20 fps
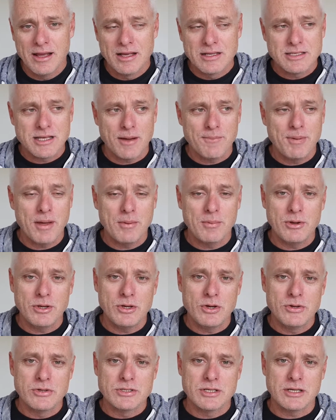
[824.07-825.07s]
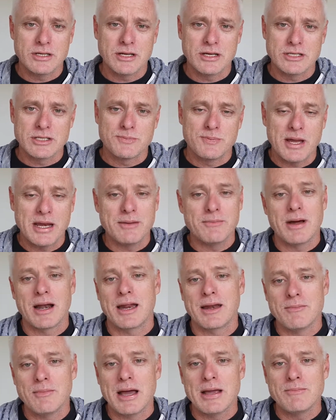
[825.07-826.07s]
Some people use it as spending
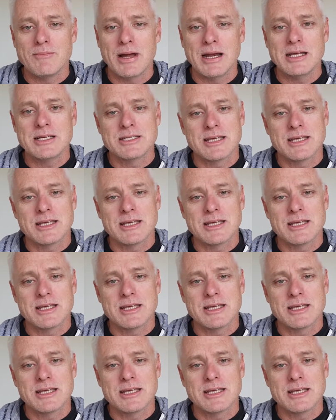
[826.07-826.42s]
money to make money,